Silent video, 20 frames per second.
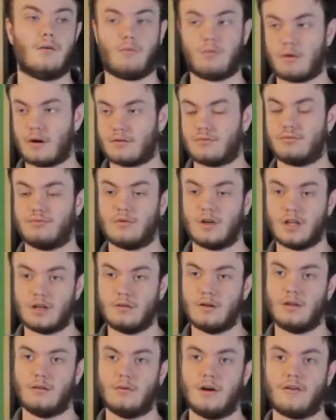worked really,
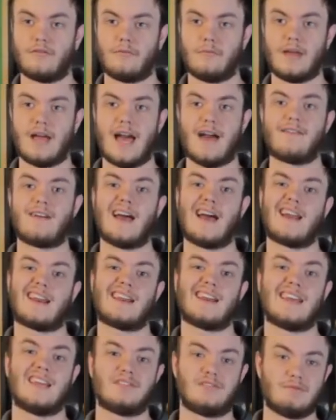really well for me. I haven't had
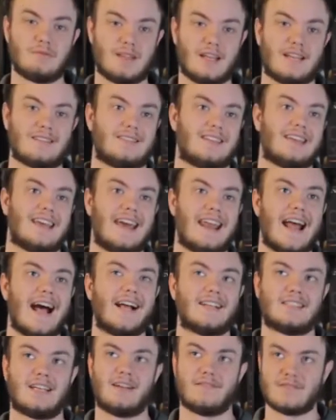any issues with it, again,
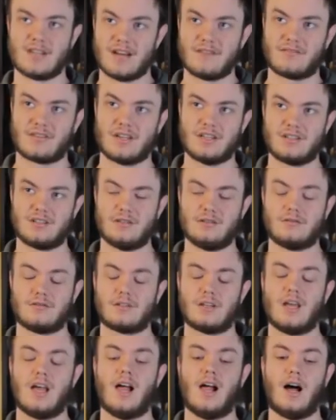outside of driver
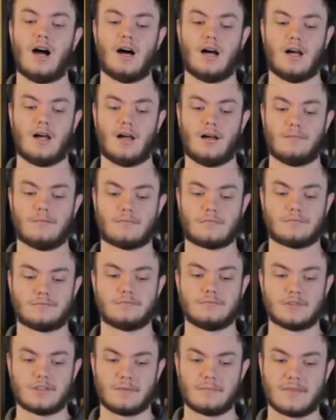issues.
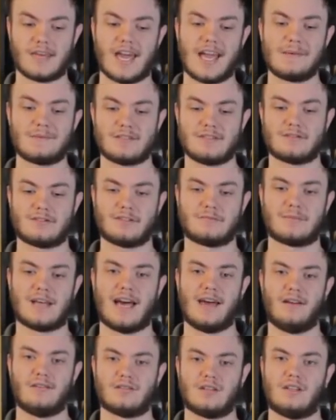Some games and some
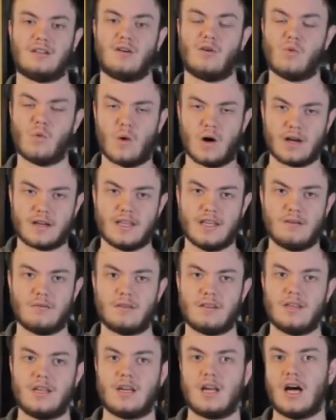titles are a little wonky
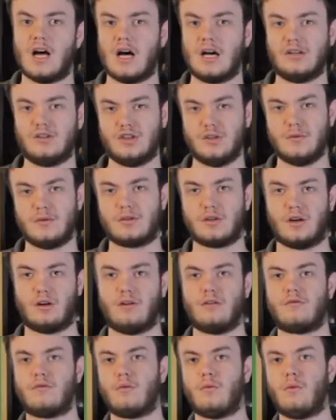with it. Doom
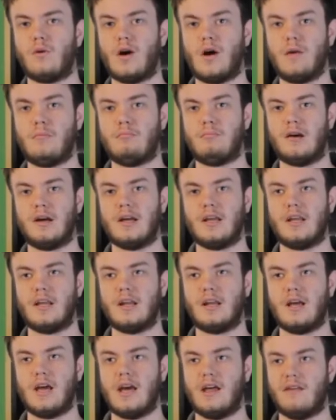Eternal for one,
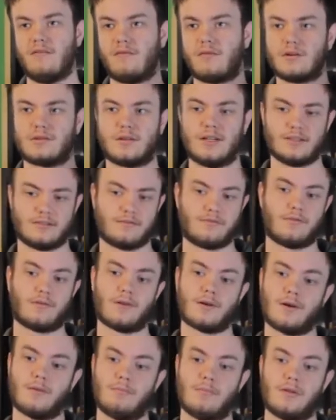and Forza Horizon
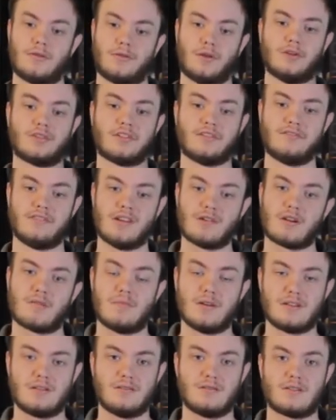4, but those are VRAM
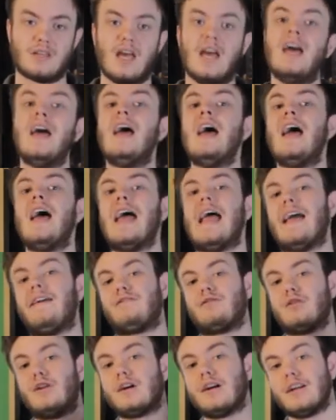issues. If
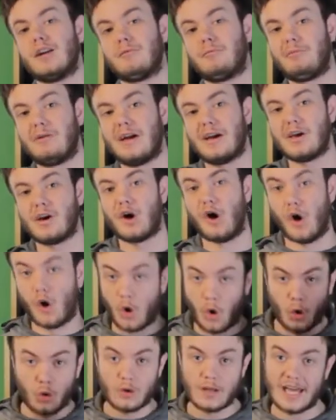you're looking to play
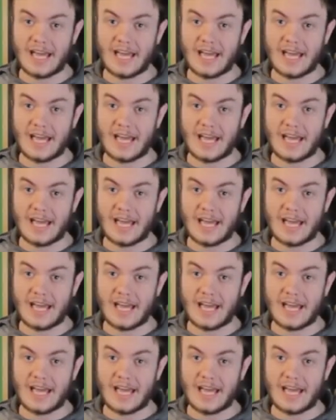old